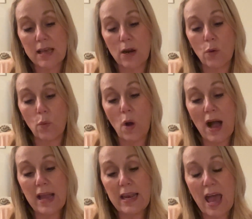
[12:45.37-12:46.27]
and a
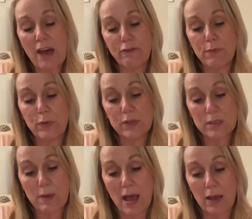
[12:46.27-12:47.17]
wide half-moon
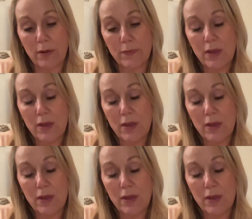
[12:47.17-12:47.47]
smile.